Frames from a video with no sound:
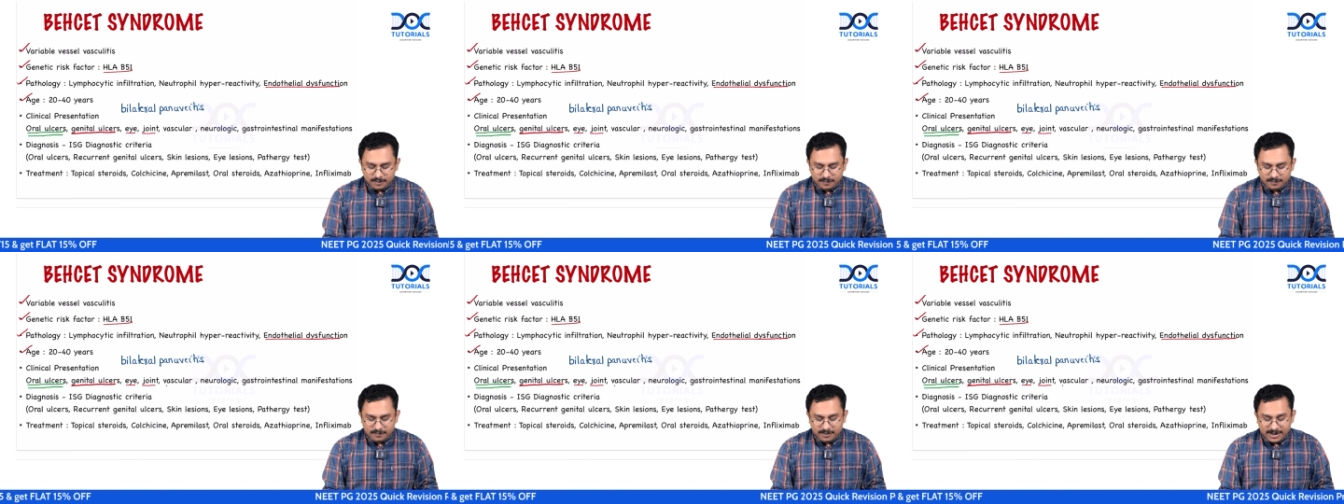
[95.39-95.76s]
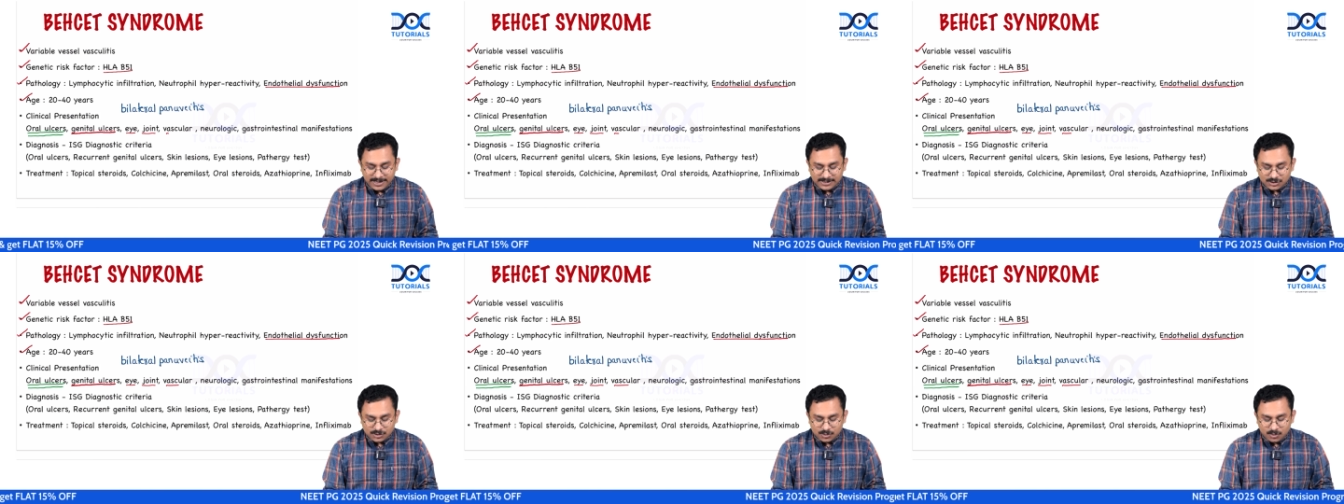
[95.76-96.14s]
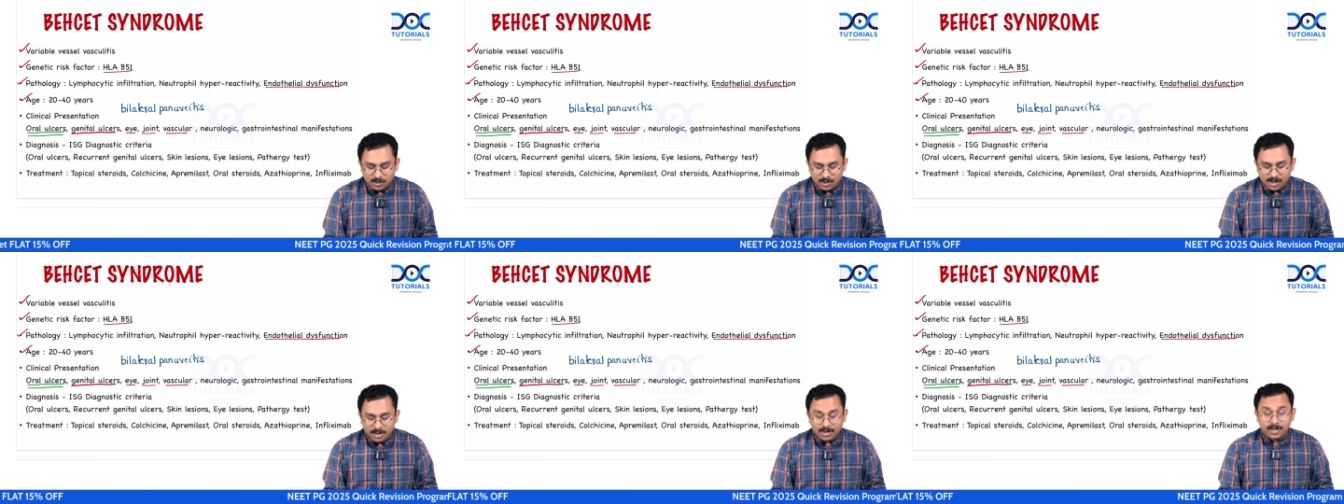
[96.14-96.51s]

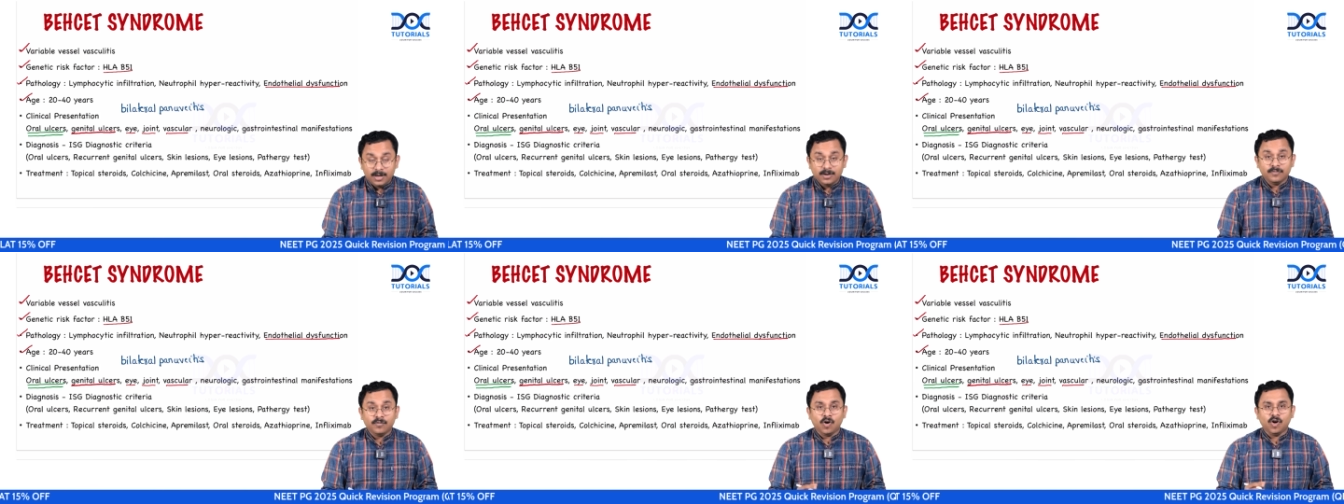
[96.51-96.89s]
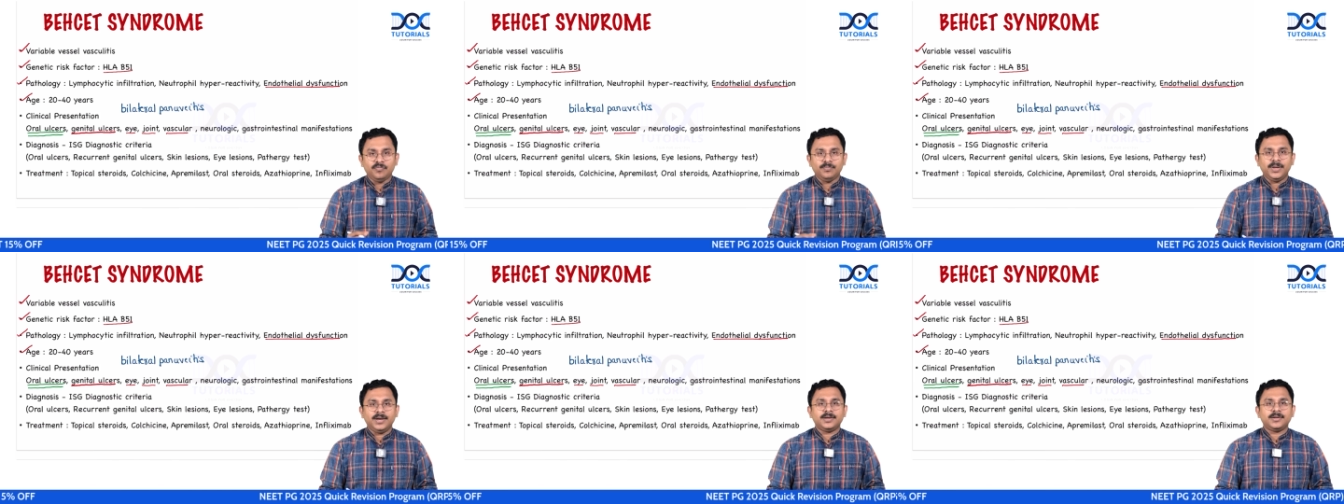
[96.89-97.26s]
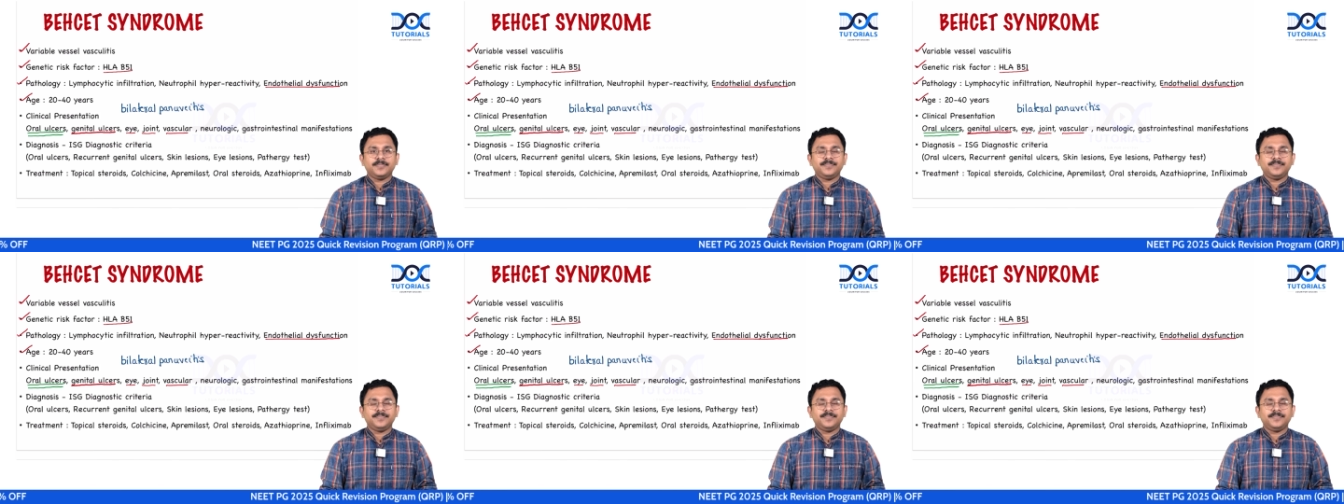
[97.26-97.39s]
vascular involvement.